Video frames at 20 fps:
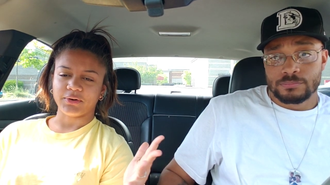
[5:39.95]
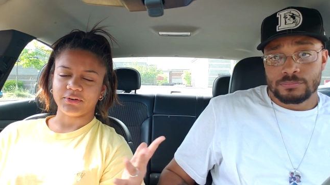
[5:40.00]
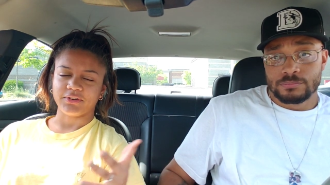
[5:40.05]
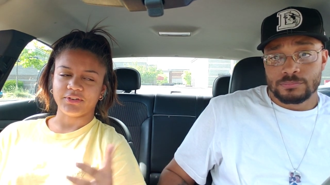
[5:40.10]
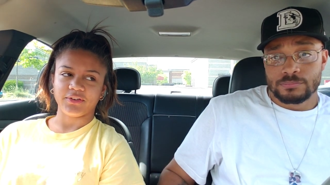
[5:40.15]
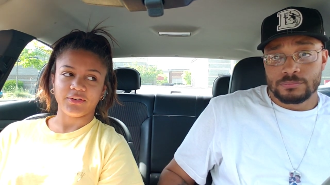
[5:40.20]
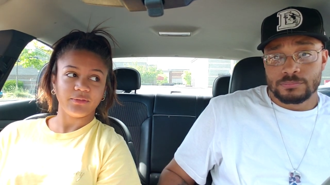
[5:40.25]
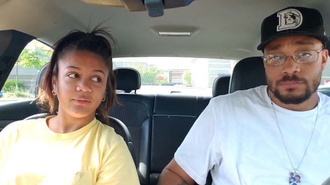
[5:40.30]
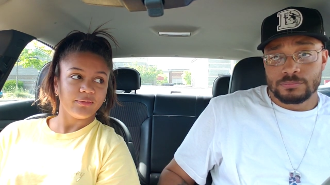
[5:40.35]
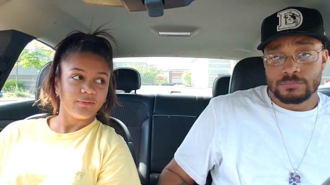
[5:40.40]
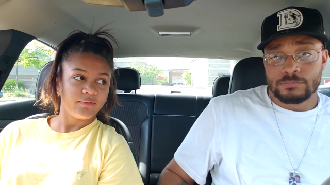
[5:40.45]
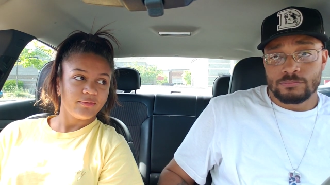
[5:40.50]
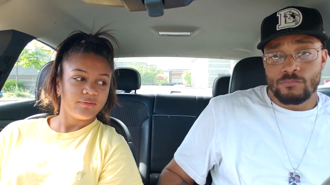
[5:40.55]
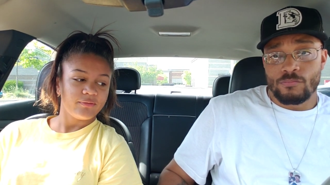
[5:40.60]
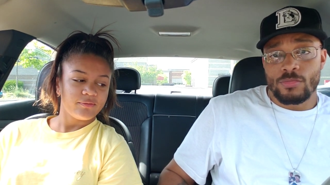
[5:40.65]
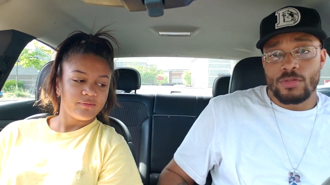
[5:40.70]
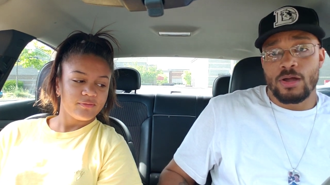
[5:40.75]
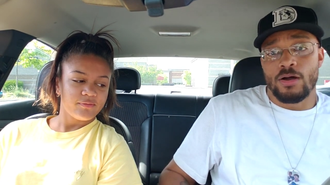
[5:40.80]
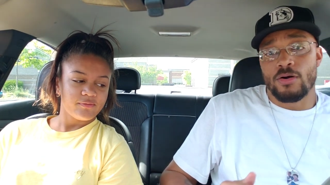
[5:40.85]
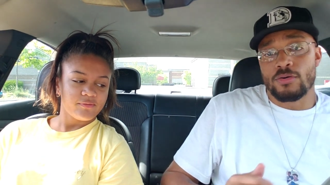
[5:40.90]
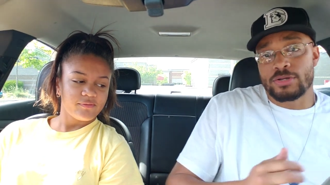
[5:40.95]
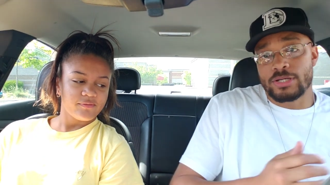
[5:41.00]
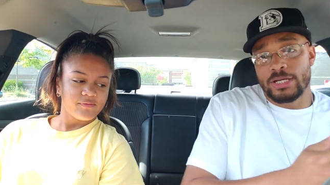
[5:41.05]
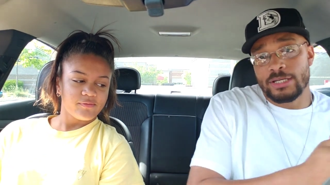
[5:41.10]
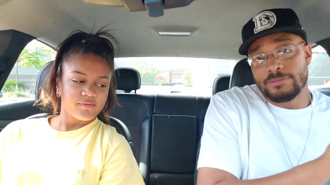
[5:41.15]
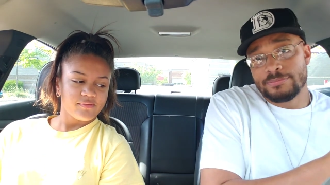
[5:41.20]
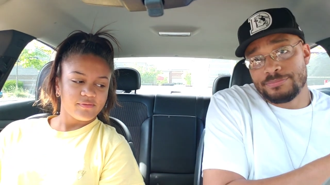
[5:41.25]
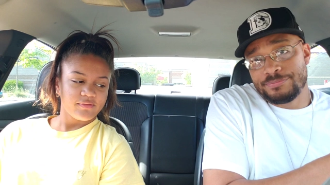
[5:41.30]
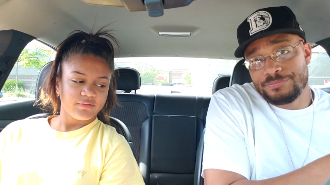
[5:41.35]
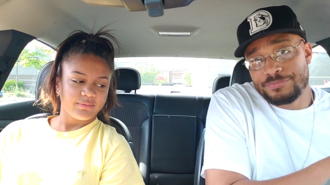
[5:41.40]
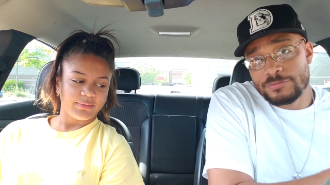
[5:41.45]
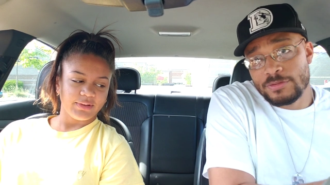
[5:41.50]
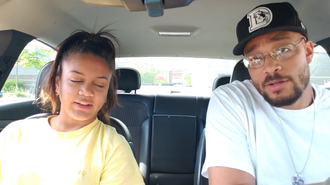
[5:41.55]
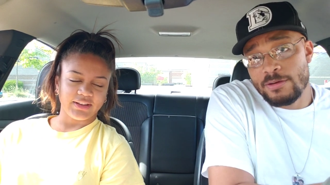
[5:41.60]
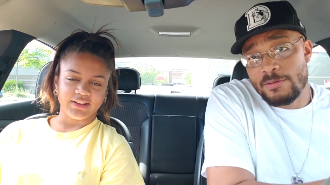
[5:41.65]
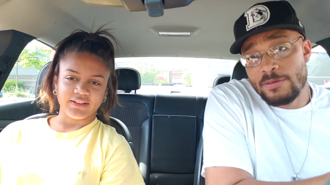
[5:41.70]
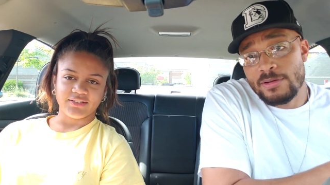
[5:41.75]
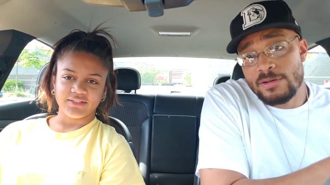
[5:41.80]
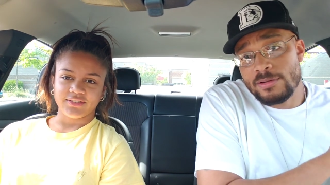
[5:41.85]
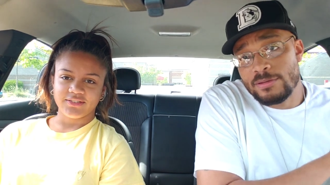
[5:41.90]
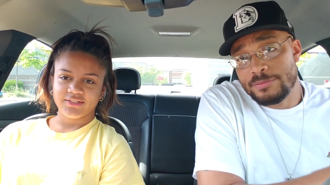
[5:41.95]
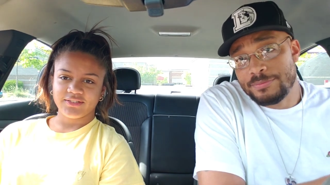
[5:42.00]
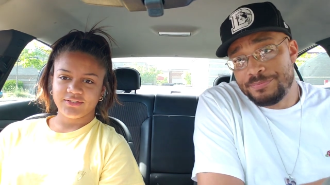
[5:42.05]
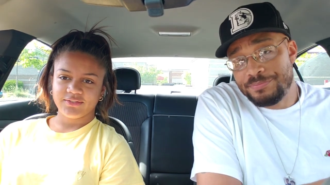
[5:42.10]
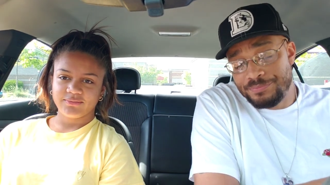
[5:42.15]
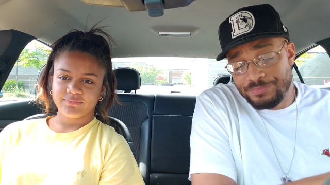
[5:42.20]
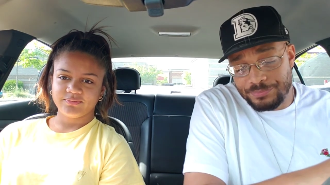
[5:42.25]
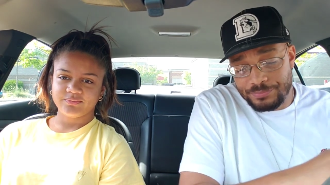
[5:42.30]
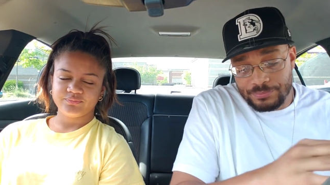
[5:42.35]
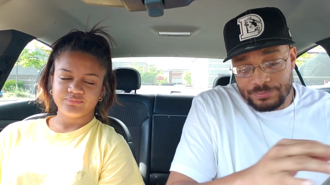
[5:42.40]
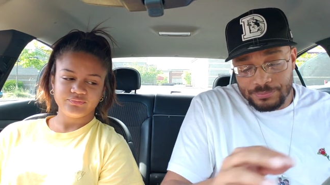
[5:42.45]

Speaker 1: too. Okay. Because